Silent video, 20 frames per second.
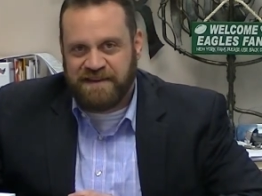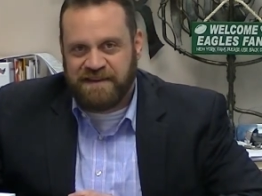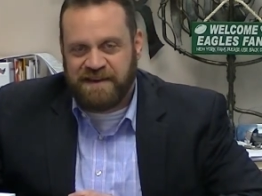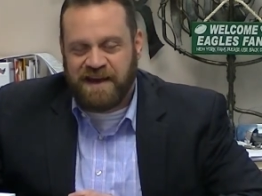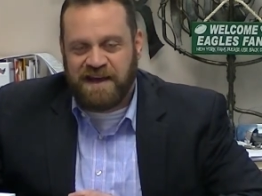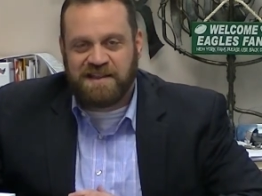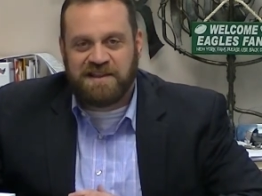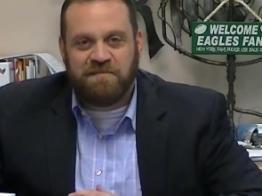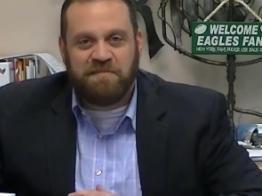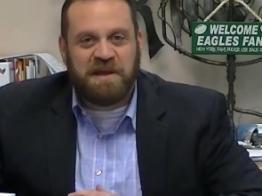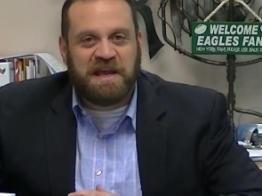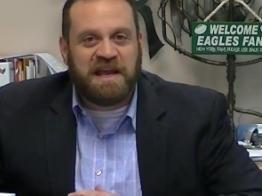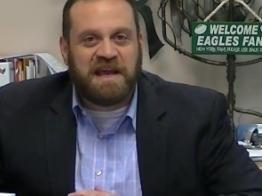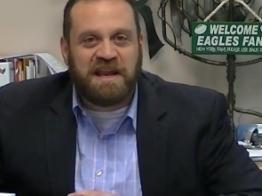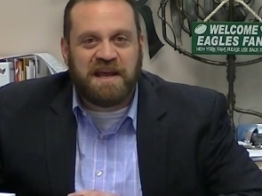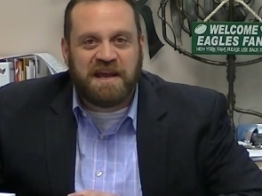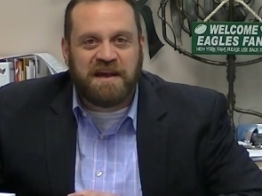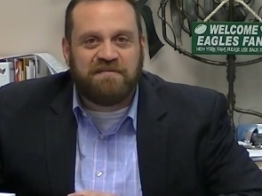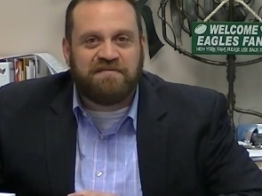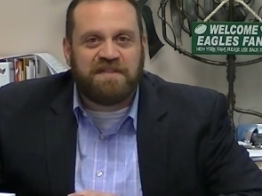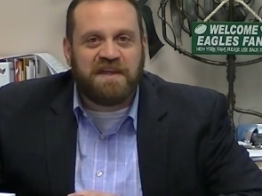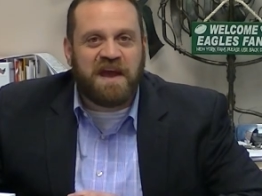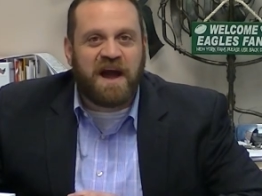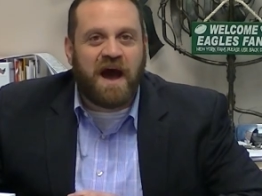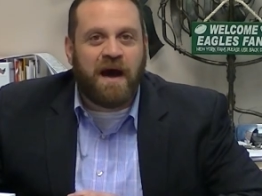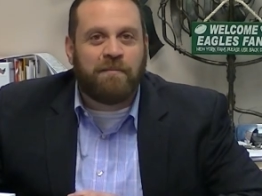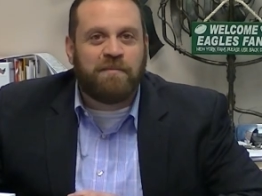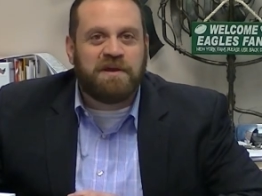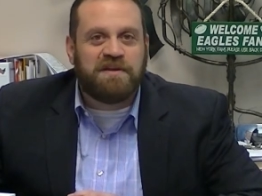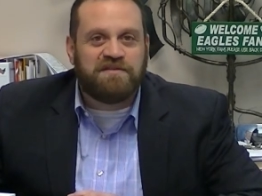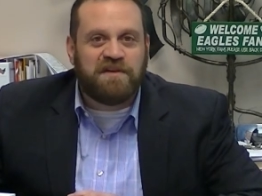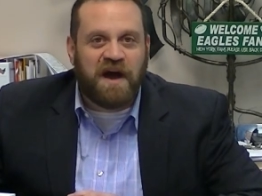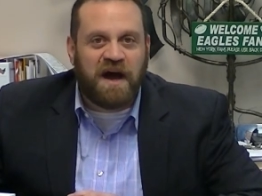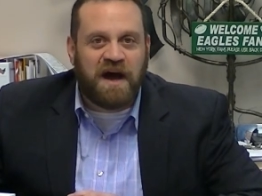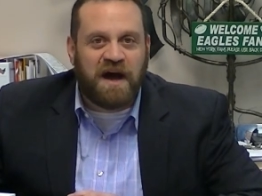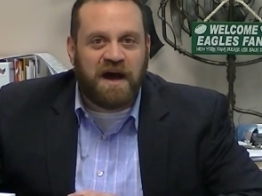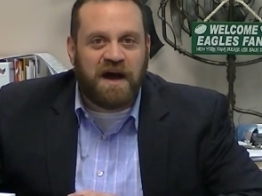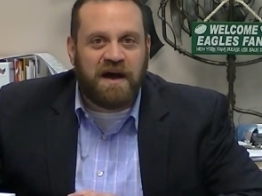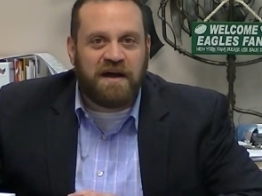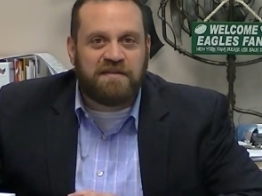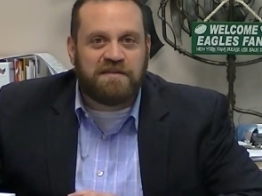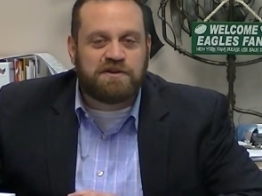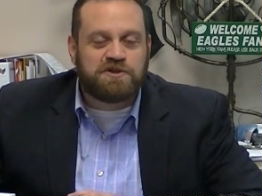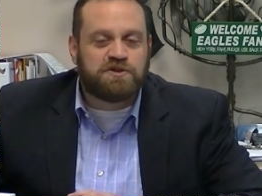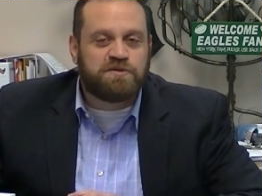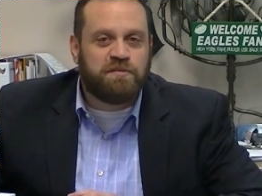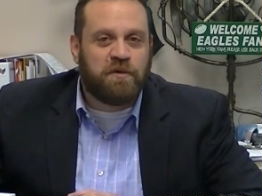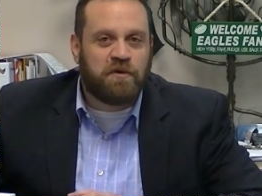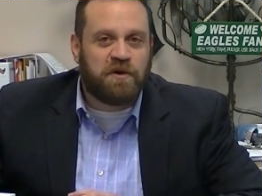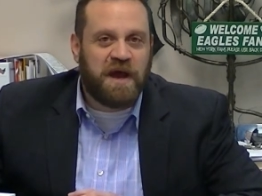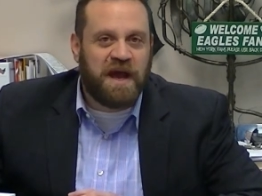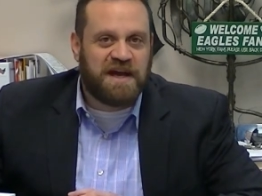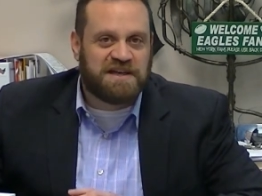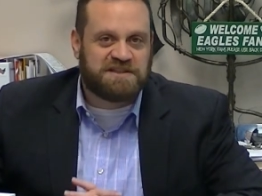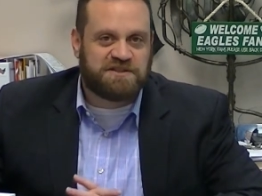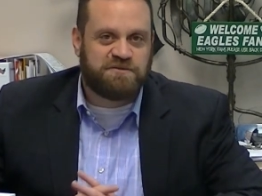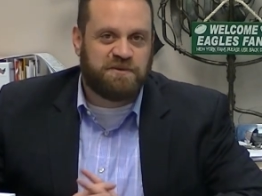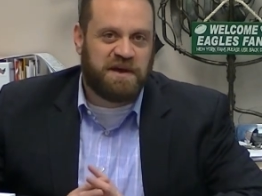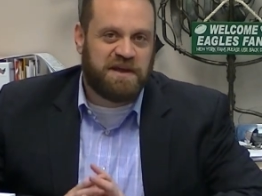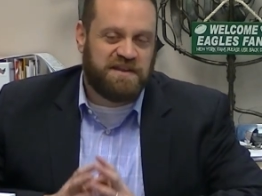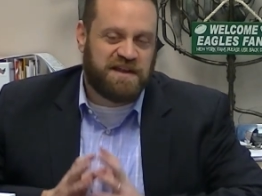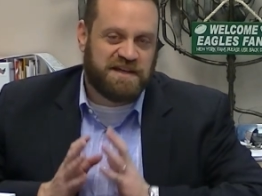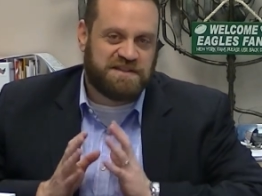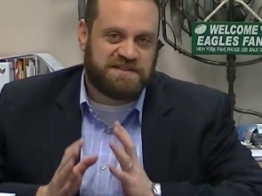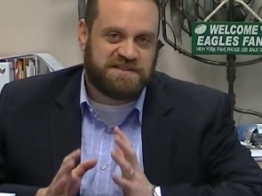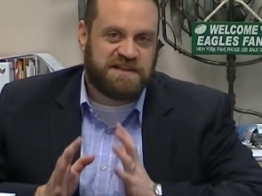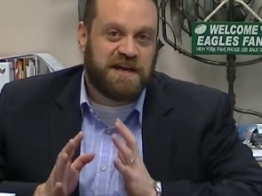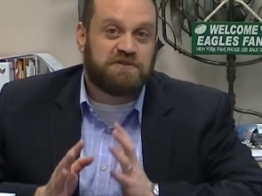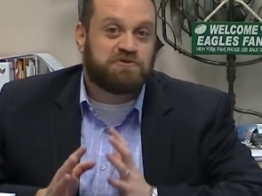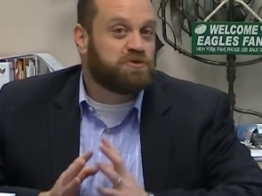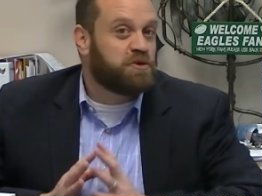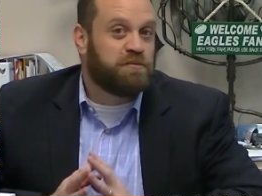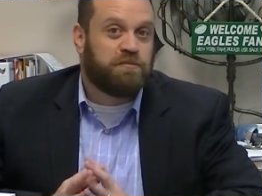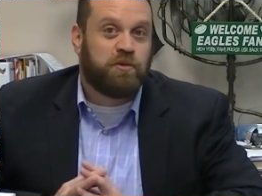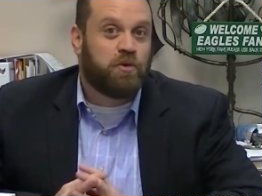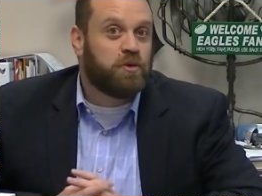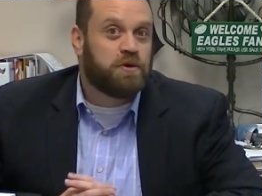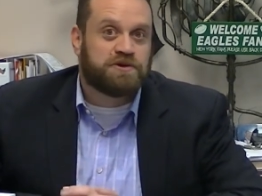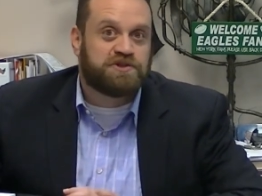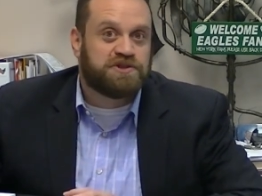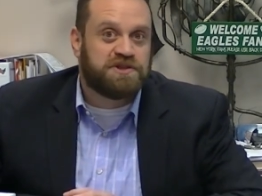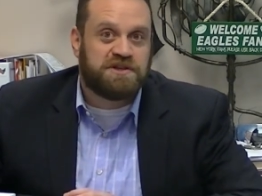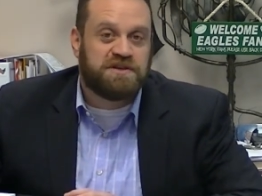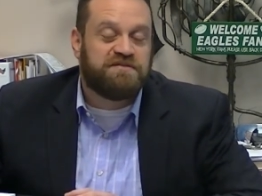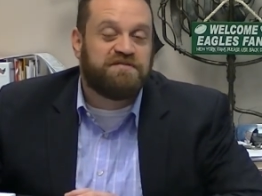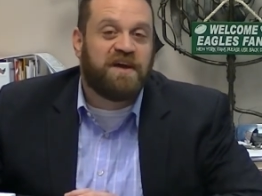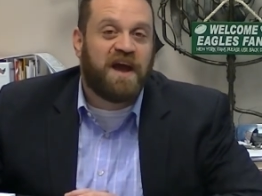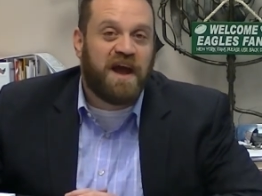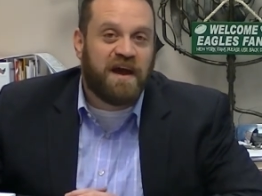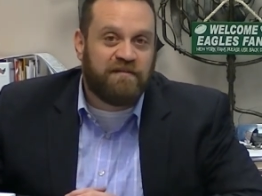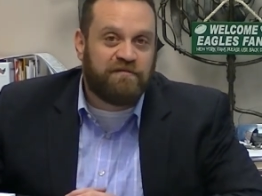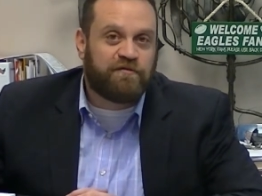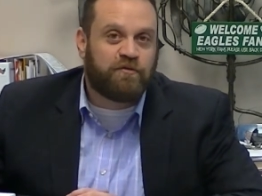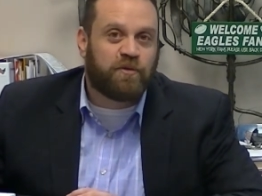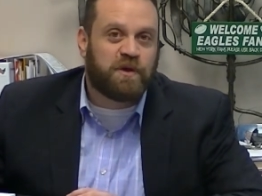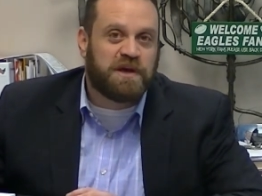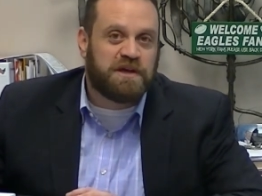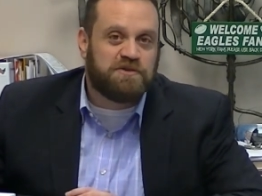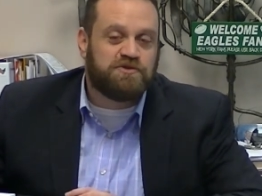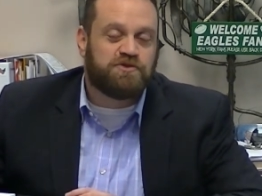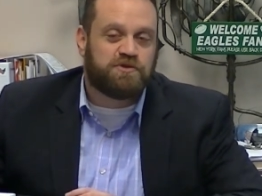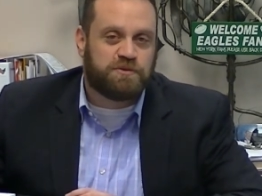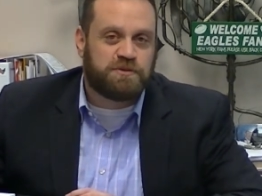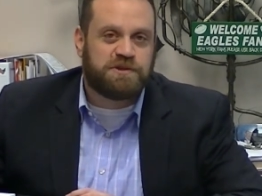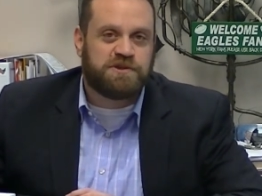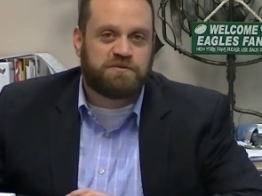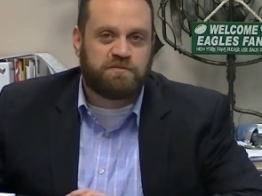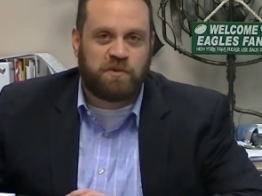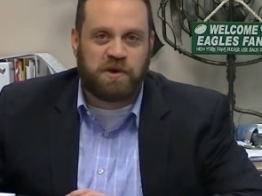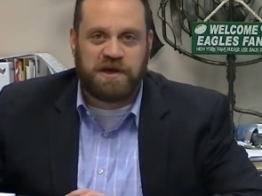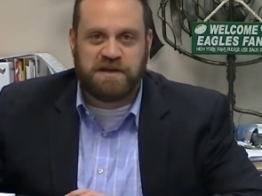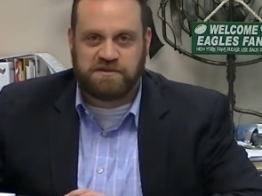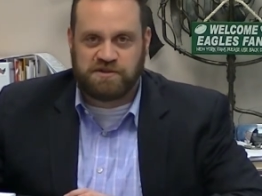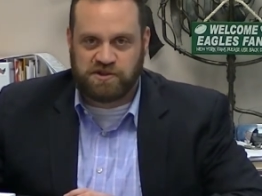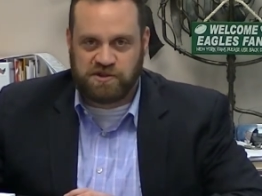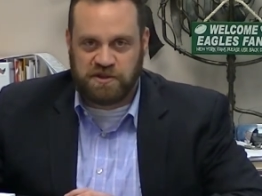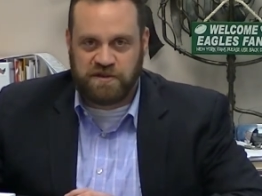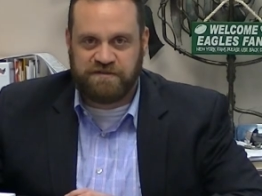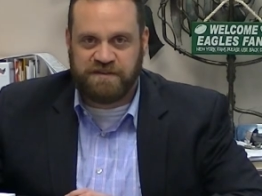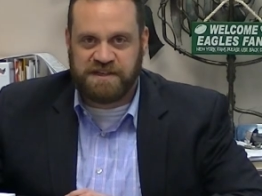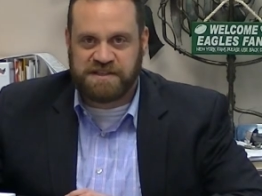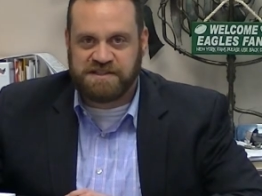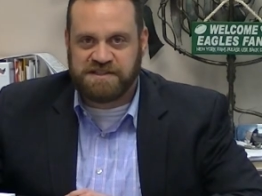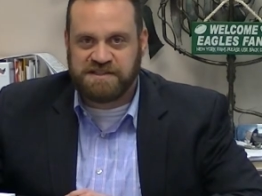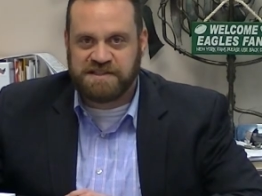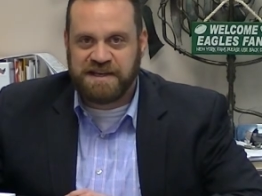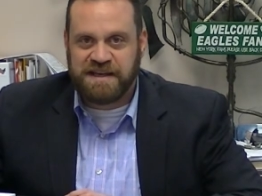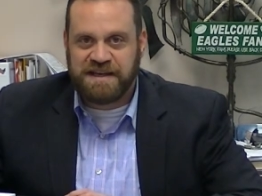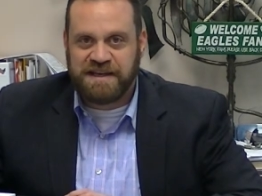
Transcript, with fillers: At the beginning of the Amidah, the Shmona Esrei, that central portion of every Jewish prayer service,